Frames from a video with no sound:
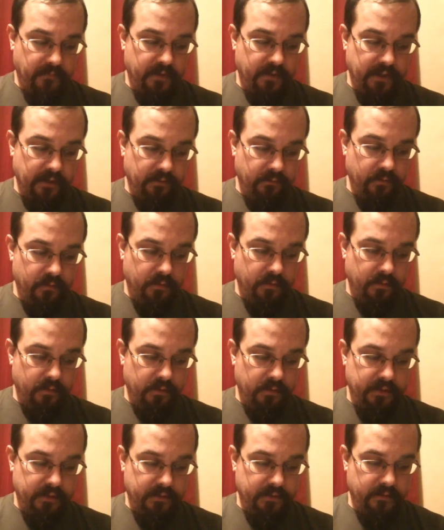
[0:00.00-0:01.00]

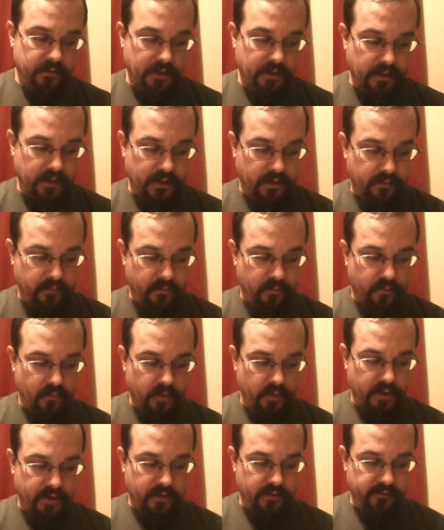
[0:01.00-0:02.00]
Nerul
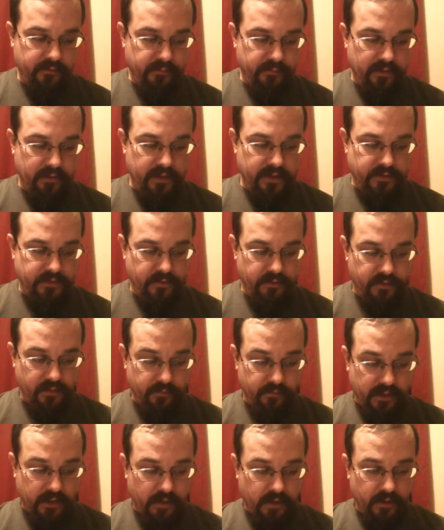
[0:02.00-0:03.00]
was married to
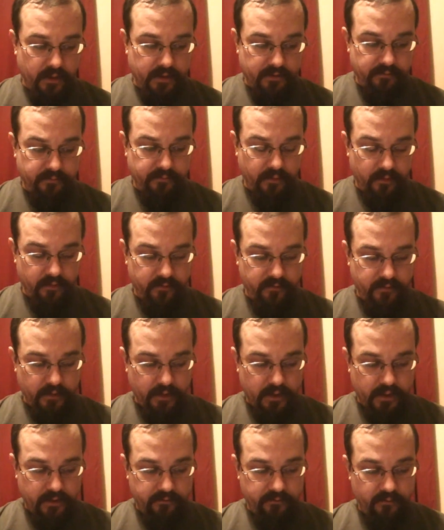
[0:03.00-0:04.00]
Yabala at first,
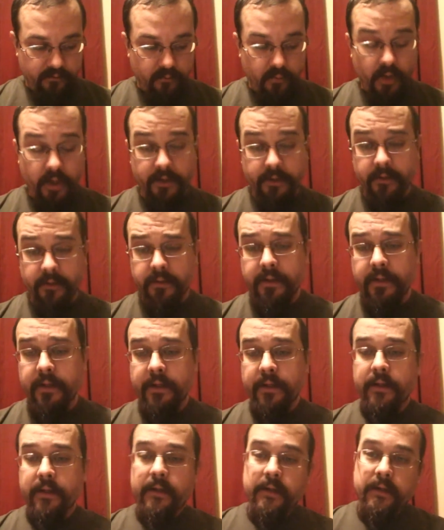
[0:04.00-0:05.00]
the goddess of water,
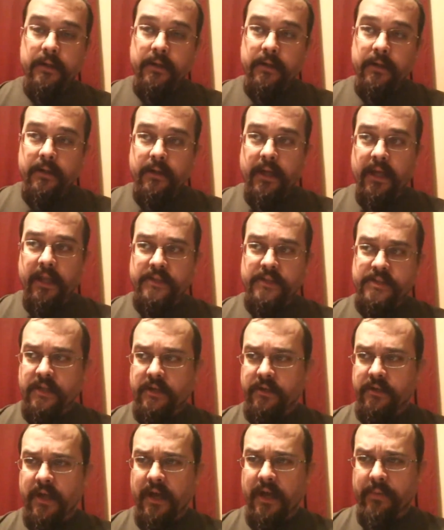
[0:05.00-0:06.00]
and she
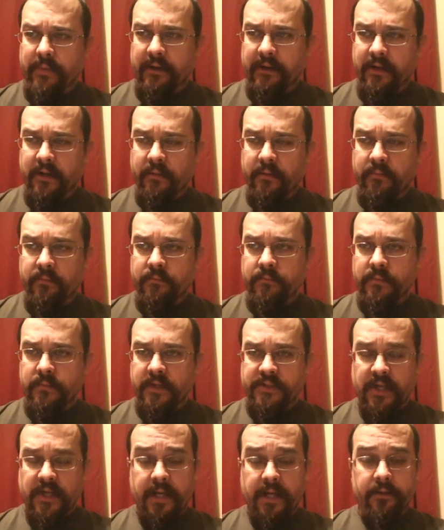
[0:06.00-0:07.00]
could not bear him
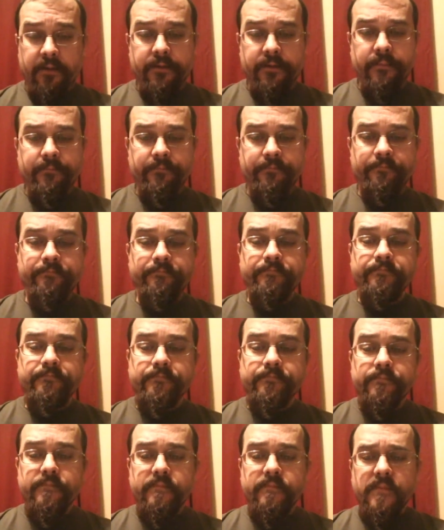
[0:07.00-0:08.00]
a child.
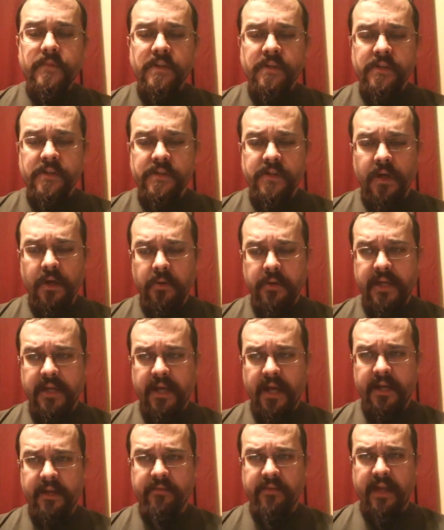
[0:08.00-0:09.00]
So he
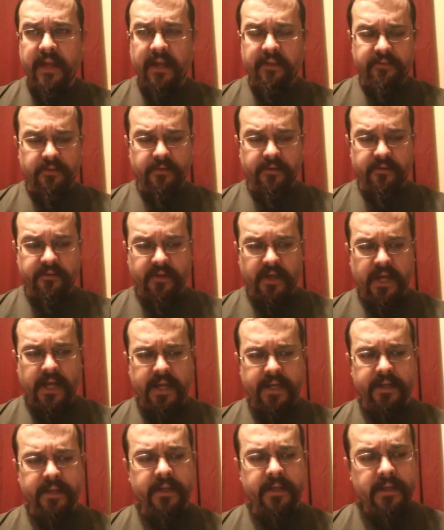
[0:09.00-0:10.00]
kind of cast her
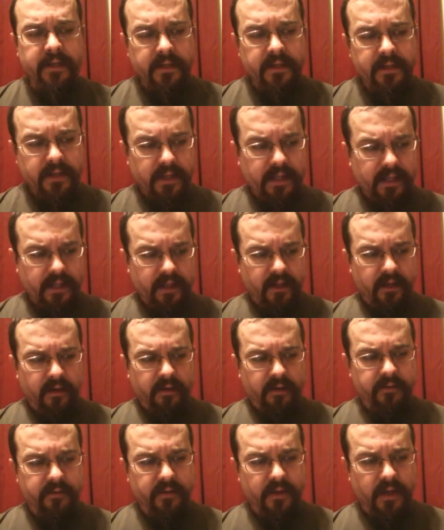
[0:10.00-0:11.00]
aside
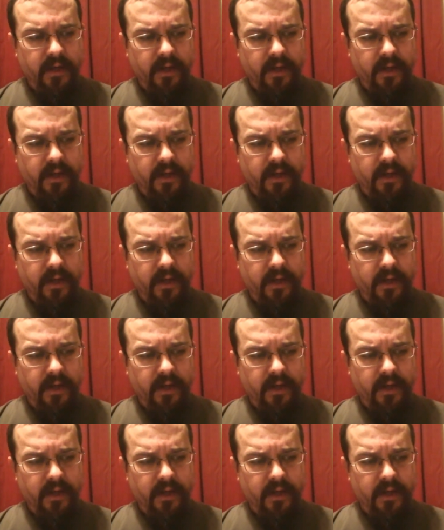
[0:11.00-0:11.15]
and